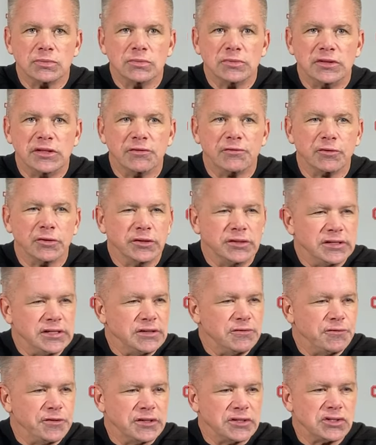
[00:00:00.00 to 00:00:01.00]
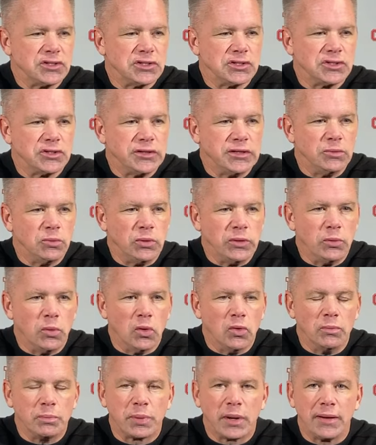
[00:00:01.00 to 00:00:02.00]
different defenses that we
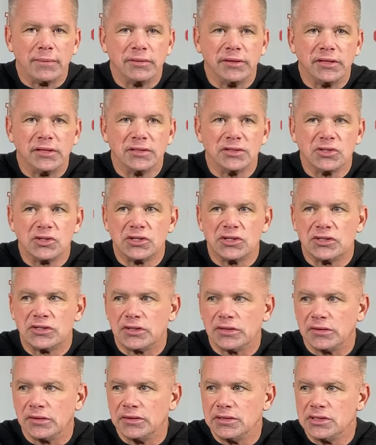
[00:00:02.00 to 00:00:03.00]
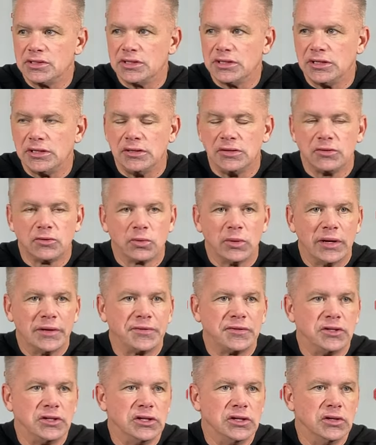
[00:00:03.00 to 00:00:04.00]
won't probably consistently see throughout
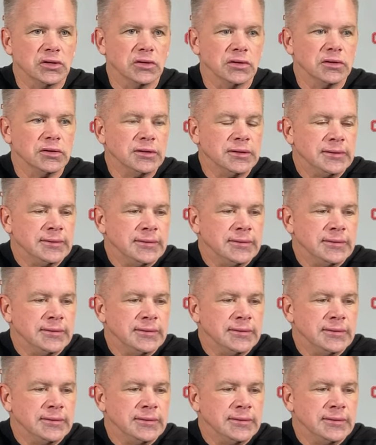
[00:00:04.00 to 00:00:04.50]
the year,